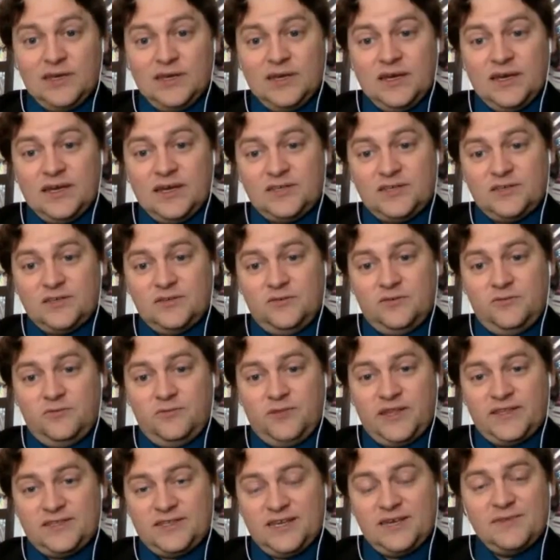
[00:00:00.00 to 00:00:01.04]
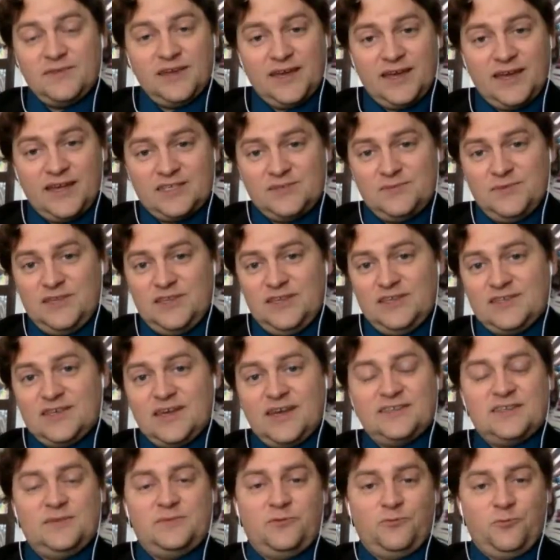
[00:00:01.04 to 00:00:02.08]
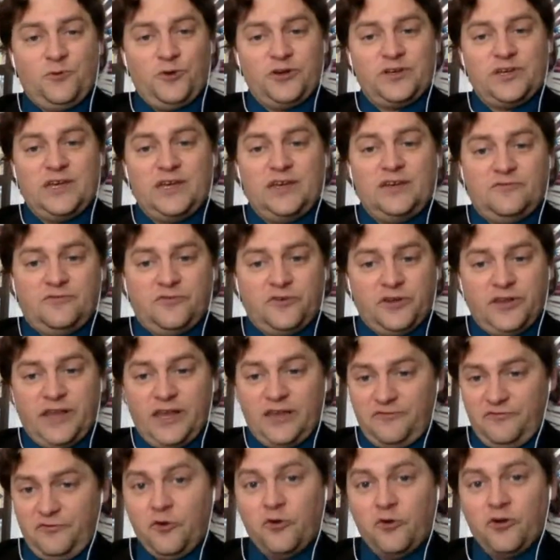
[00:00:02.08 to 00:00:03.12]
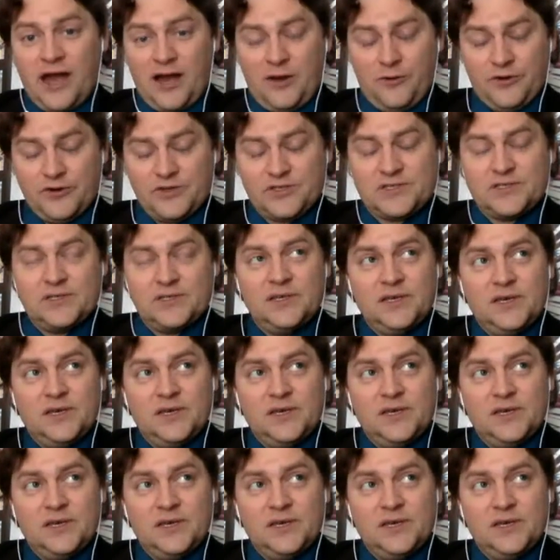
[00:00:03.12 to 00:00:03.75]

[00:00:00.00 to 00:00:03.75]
And so by the time they got to me, these guys had been working for like 4 hours.